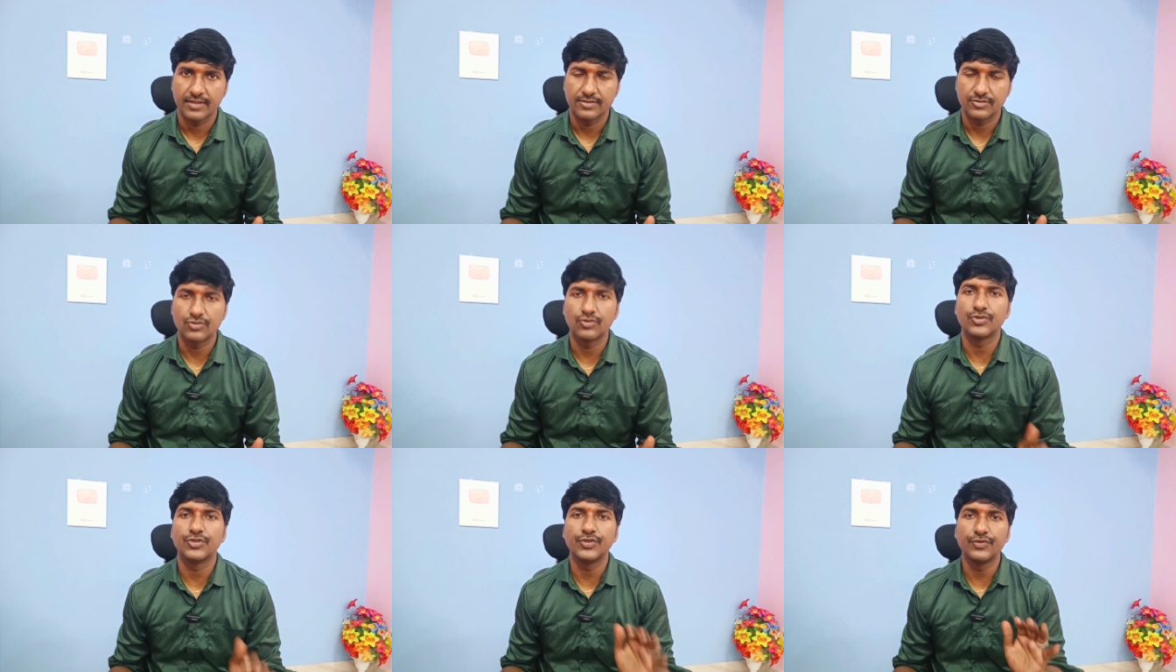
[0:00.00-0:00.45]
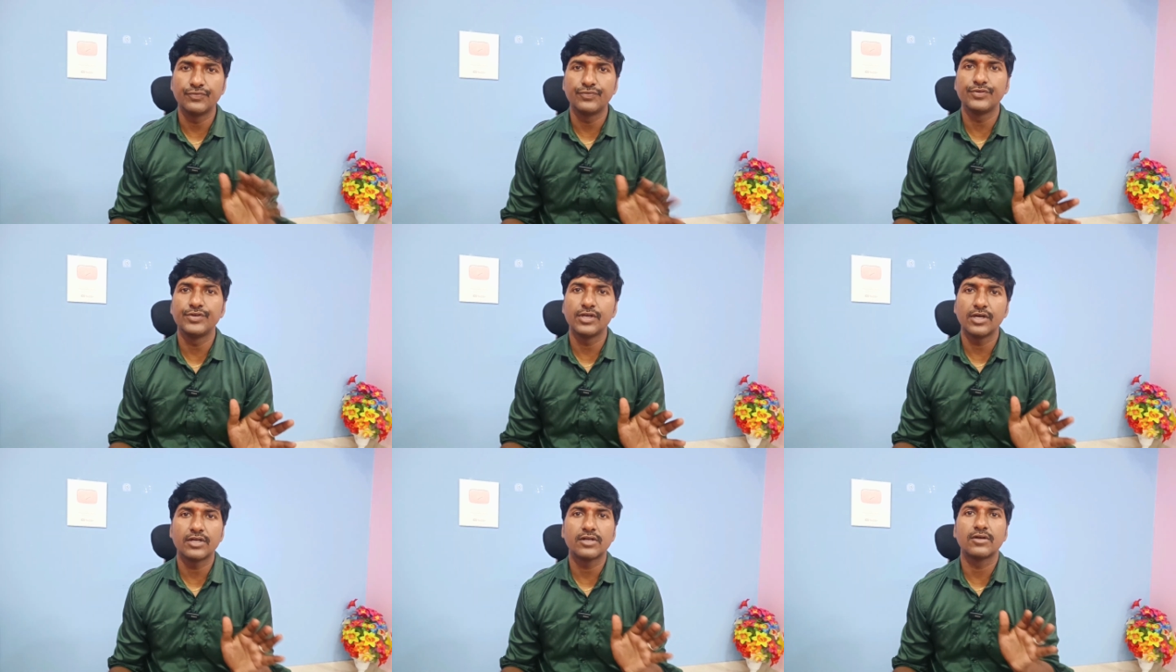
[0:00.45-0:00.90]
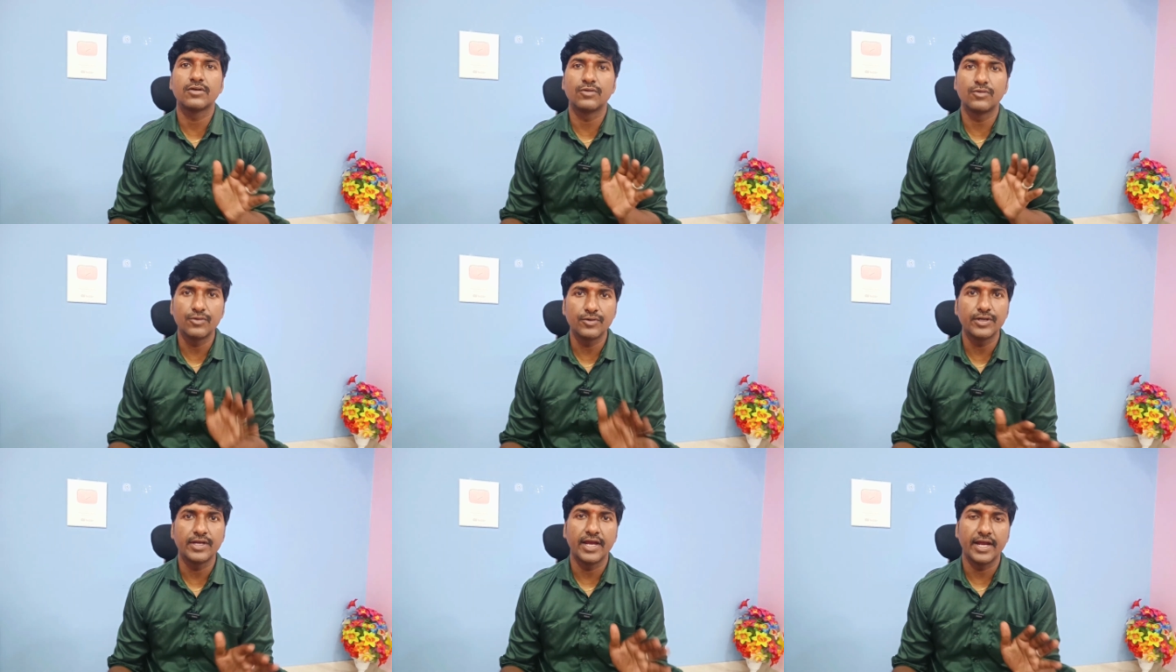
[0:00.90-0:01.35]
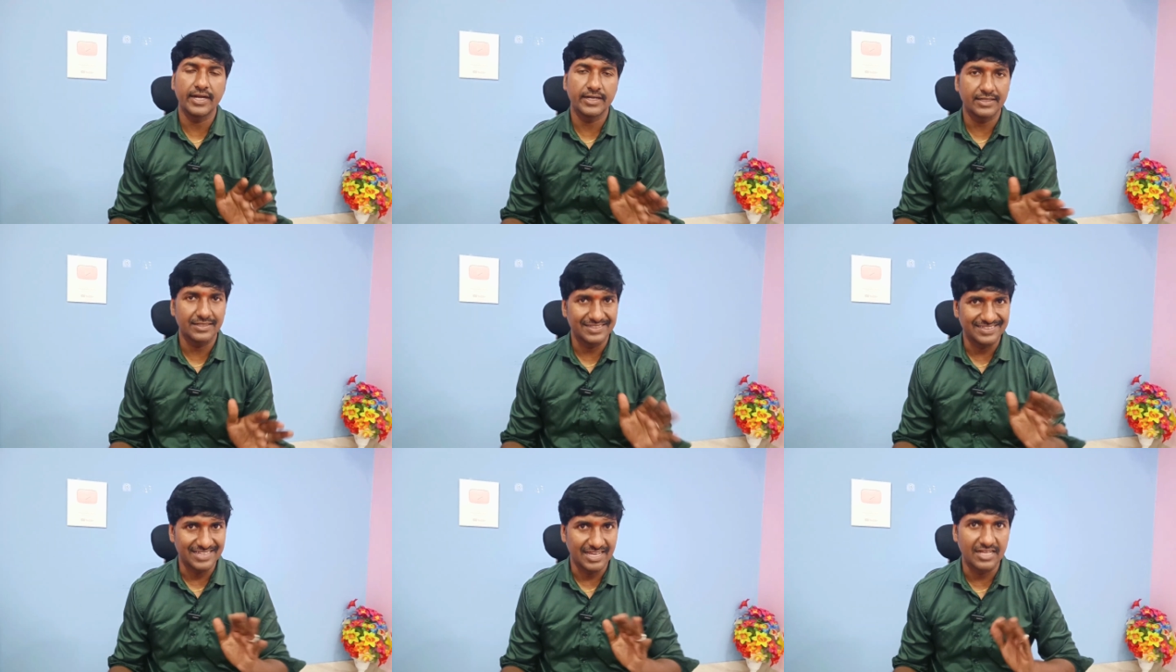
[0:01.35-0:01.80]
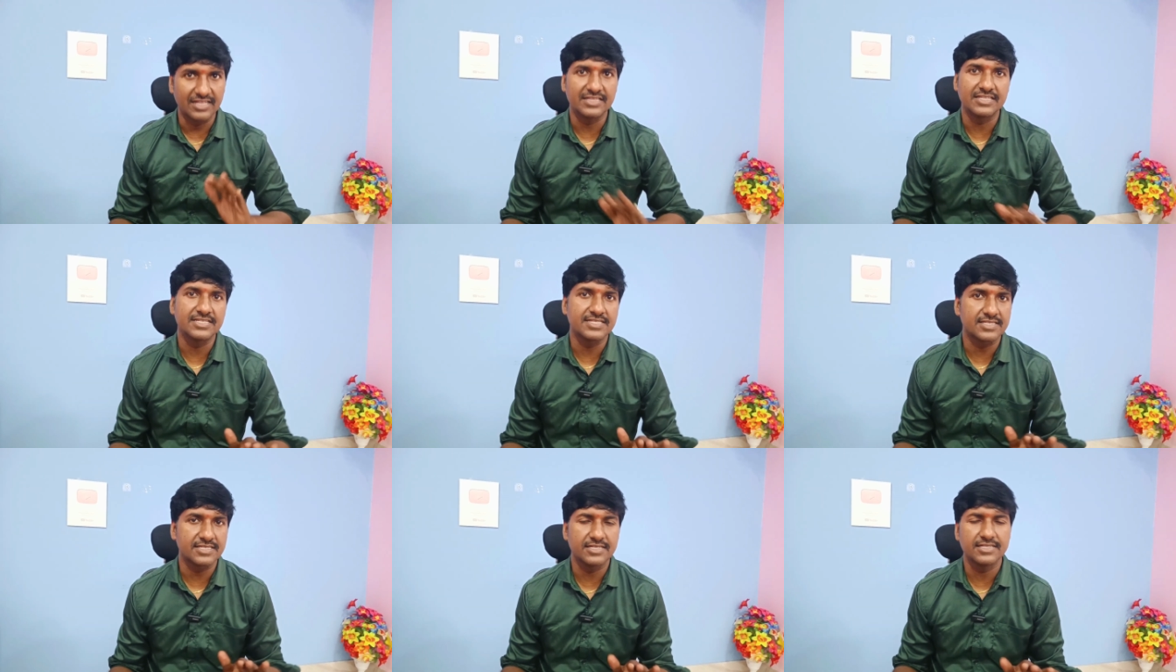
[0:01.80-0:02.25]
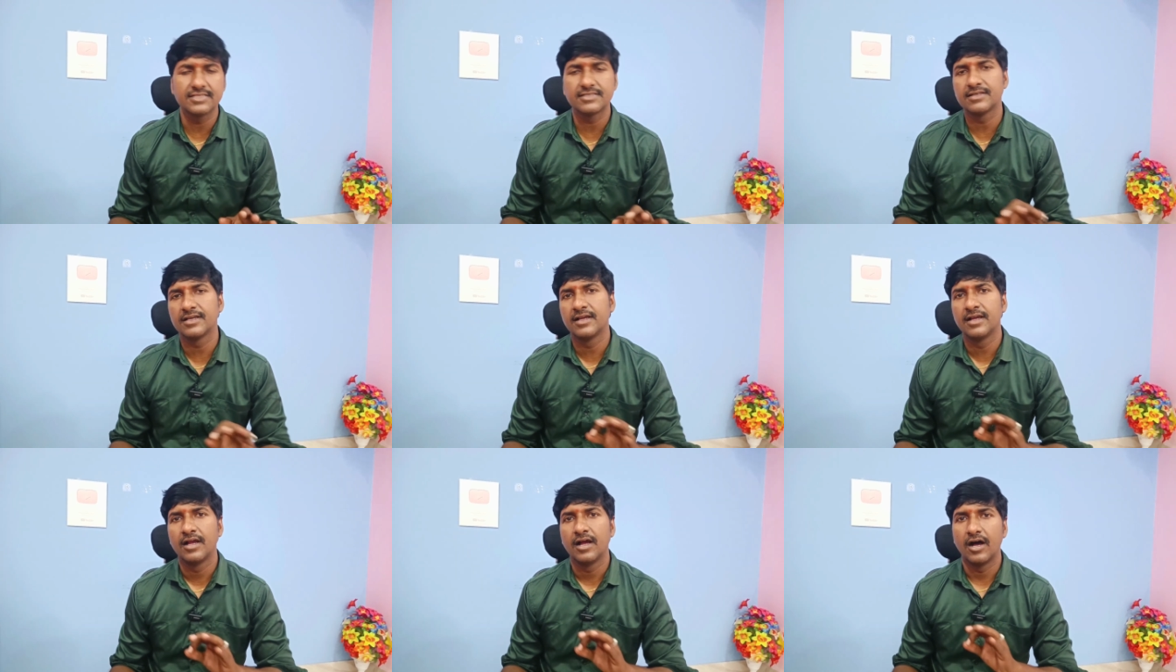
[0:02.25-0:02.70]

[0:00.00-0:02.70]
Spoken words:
So if you are good on these skills,